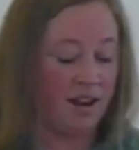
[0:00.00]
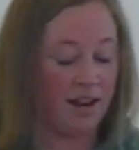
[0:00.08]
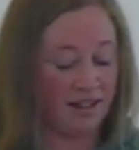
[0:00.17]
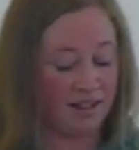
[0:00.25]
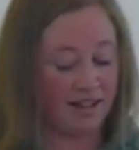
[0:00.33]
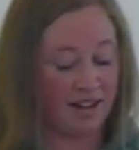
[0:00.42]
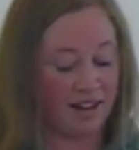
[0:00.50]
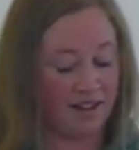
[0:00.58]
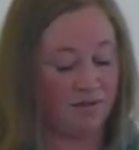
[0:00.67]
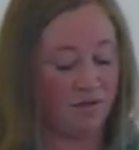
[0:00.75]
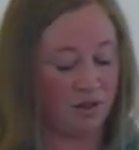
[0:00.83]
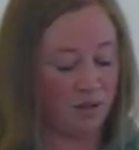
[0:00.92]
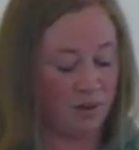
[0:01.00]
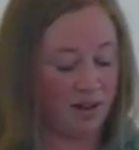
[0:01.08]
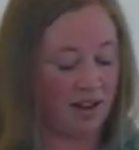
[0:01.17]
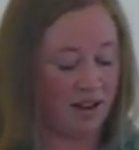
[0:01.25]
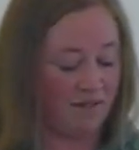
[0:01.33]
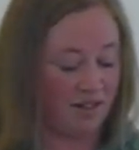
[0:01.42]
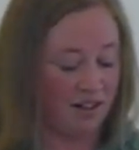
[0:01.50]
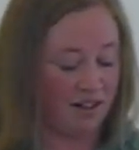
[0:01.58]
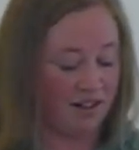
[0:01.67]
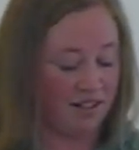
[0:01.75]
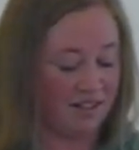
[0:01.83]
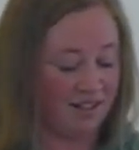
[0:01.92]
in the land for three and a half
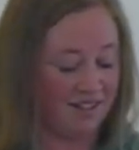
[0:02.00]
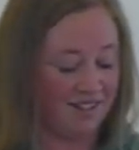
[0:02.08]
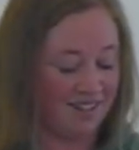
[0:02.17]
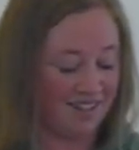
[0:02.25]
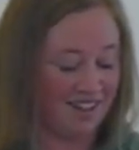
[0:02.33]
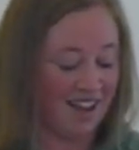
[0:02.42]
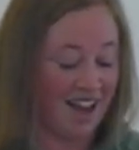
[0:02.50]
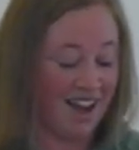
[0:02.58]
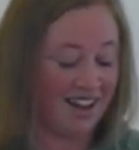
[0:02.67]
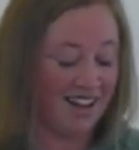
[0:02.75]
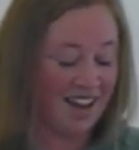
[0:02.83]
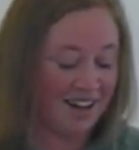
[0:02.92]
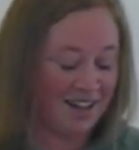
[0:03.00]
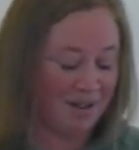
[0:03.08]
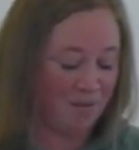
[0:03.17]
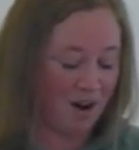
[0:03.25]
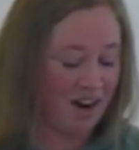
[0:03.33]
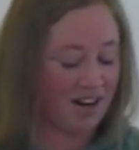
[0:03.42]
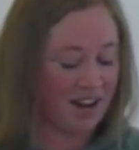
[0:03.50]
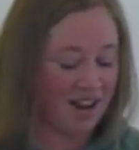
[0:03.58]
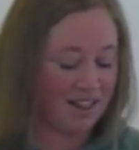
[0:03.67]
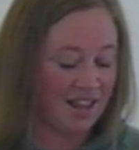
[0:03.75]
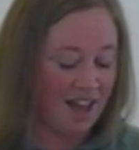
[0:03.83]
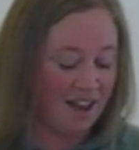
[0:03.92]
years. Again he prayed,
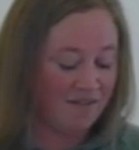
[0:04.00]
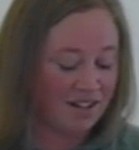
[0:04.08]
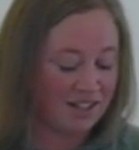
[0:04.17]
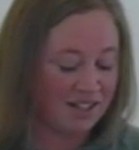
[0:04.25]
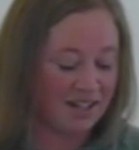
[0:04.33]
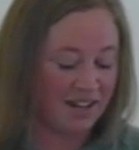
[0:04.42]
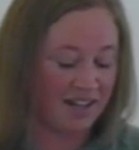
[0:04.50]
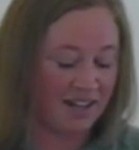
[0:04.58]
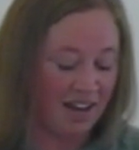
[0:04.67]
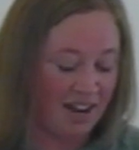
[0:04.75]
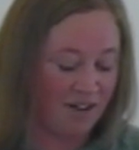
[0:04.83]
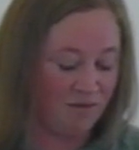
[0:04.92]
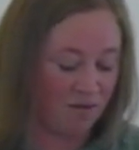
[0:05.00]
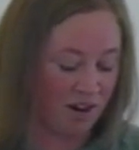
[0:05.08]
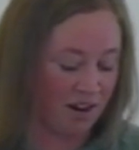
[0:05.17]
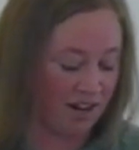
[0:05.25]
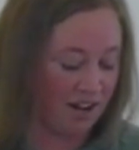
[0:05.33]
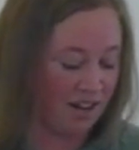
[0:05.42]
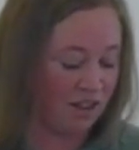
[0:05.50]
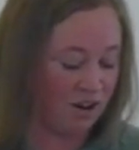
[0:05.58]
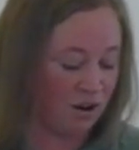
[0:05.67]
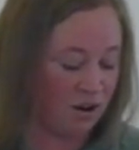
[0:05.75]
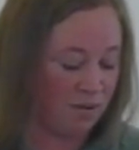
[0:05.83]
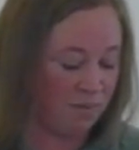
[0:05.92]
and the heavens gave rain. The
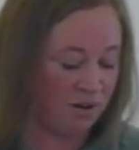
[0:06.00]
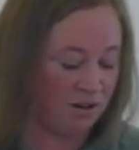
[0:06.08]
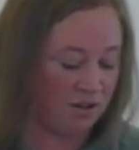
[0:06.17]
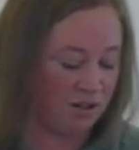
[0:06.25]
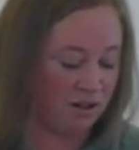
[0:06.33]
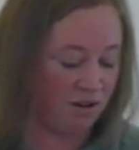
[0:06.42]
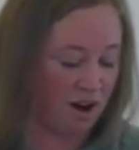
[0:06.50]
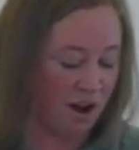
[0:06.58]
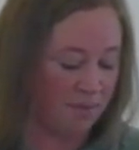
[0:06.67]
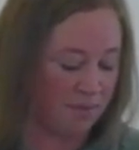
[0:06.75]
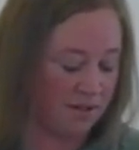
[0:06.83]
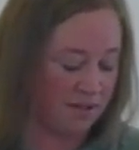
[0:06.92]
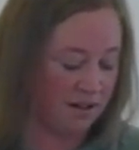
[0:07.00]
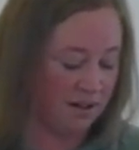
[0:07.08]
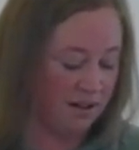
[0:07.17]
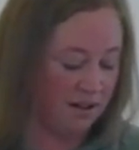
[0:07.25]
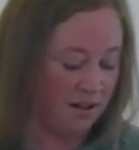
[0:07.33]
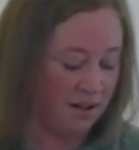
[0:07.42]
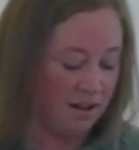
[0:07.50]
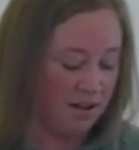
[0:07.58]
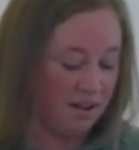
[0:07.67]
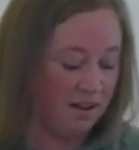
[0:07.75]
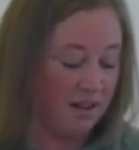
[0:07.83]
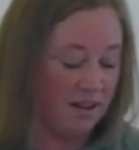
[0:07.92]
earth produced crops.
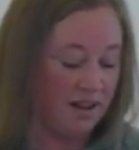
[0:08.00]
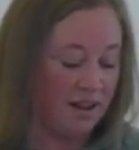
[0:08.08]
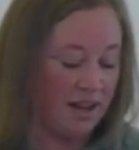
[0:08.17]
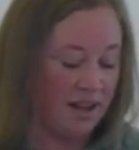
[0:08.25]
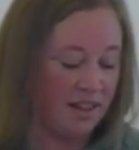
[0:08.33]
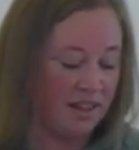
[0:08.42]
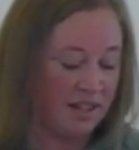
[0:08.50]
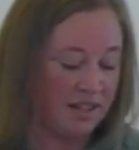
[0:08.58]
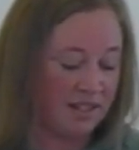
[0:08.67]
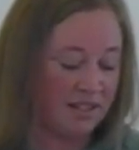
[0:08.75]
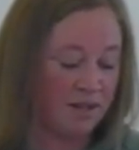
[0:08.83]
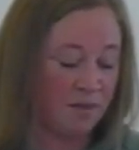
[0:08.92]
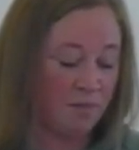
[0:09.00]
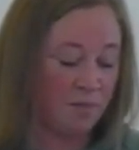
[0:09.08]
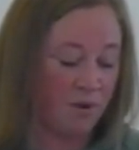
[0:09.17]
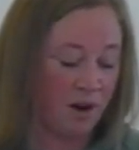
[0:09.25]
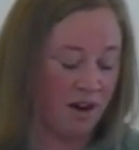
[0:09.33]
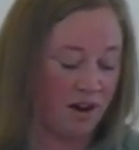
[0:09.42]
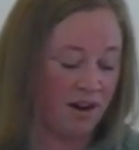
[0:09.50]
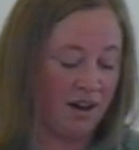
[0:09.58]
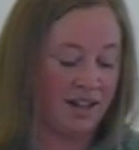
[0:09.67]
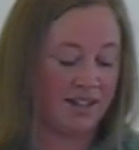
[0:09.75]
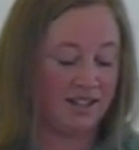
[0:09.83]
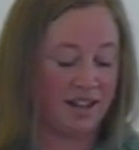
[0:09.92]
In this prayer
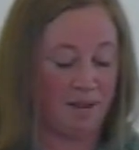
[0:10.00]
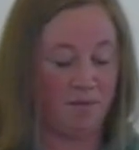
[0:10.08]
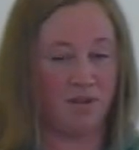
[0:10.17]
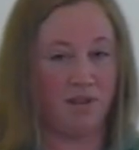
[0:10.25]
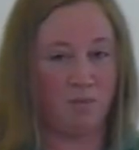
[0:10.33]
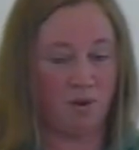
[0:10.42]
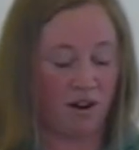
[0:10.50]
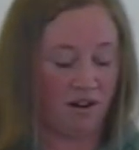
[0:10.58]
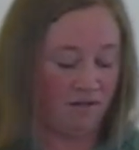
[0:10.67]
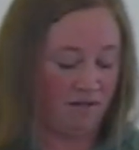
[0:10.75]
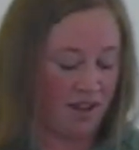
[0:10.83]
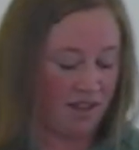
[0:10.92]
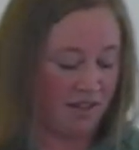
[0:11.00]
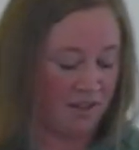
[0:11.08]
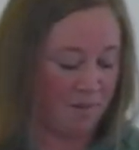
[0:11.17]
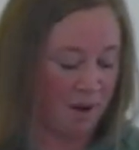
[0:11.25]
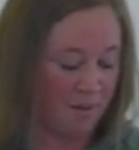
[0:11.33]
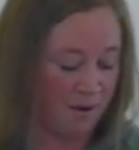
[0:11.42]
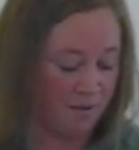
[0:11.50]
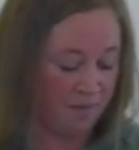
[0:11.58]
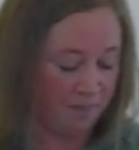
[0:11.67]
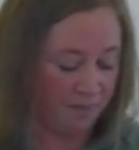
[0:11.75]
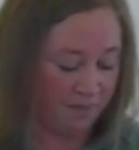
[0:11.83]
is labeled the prayer of faith in the Bible.